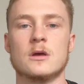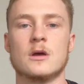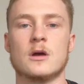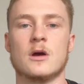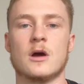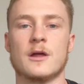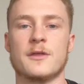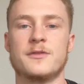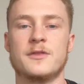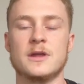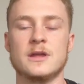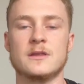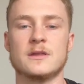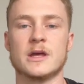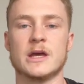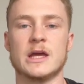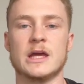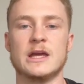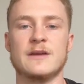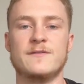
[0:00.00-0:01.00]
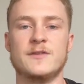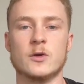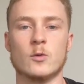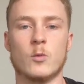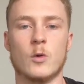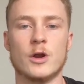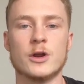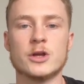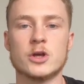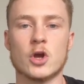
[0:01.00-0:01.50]
I think that if you
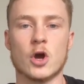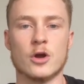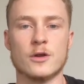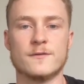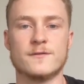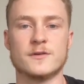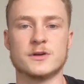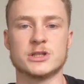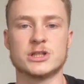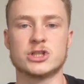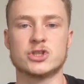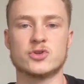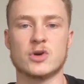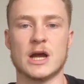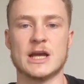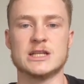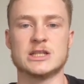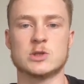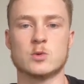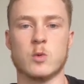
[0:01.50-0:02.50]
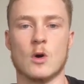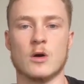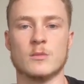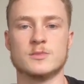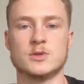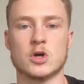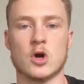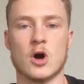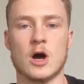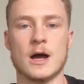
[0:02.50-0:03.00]
want to go for a straight
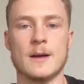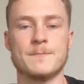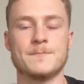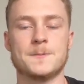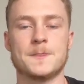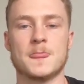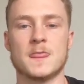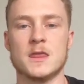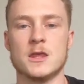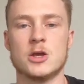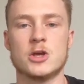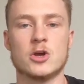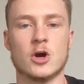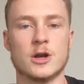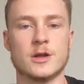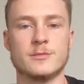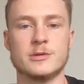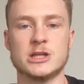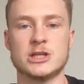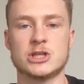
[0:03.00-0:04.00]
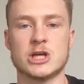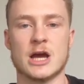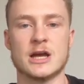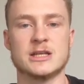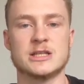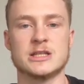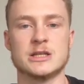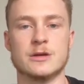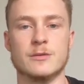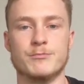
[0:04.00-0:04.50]
swap type, you've got to be
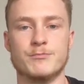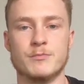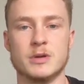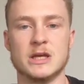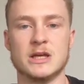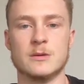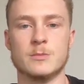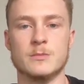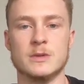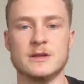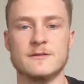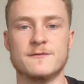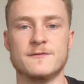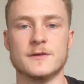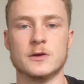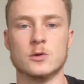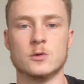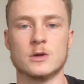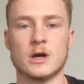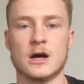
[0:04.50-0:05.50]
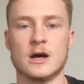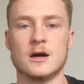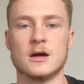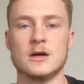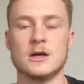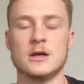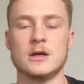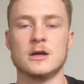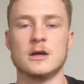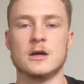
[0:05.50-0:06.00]
chasing a big midfielder
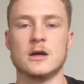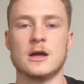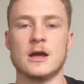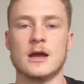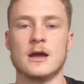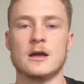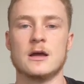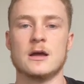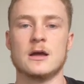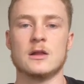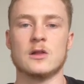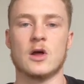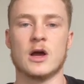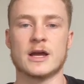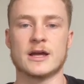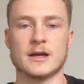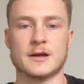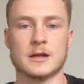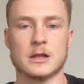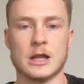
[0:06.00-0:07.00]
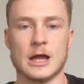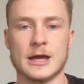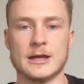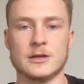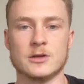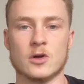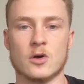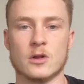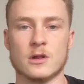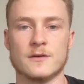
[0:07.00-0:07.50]
like a
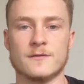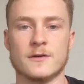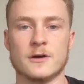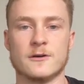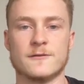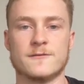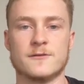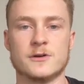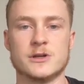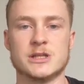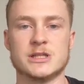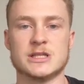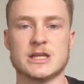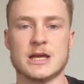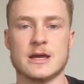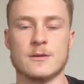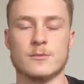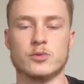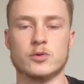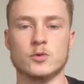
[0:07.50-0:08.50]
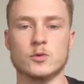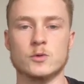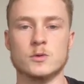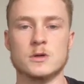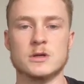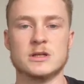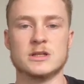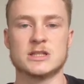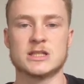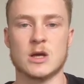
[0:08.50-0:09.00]
Clayton Oliver, for
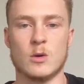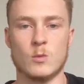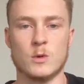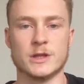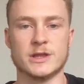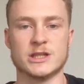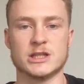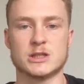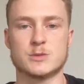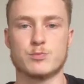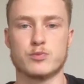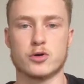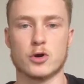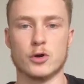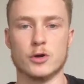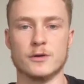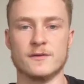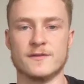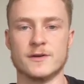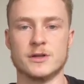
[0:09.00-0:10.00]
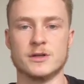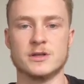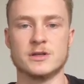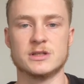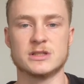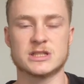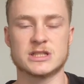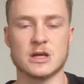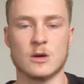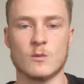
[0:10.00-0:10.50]
example, someone that's
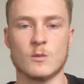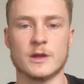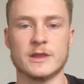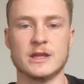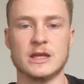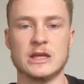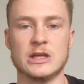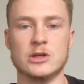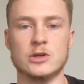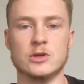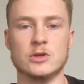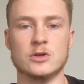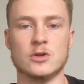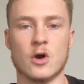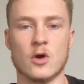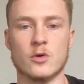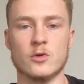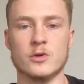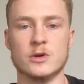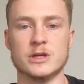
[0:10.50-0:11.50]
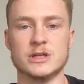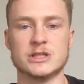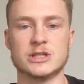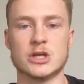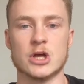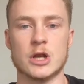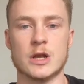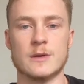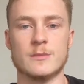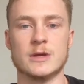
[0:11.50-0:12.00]
proven, someone that you know is
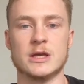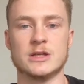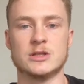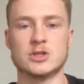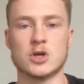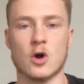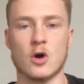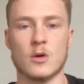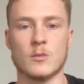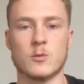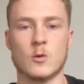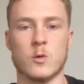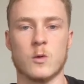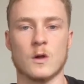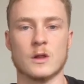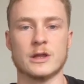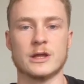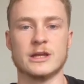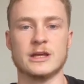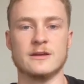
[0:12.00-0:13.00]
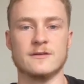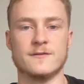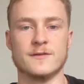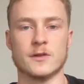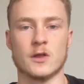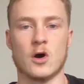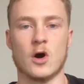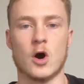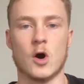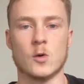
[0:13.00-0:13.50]
going to be top quality for
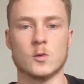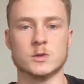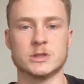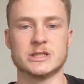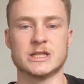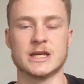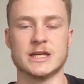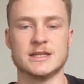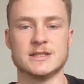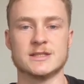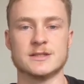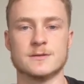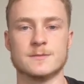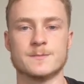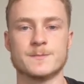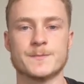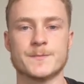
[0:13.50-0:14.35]
the whole season.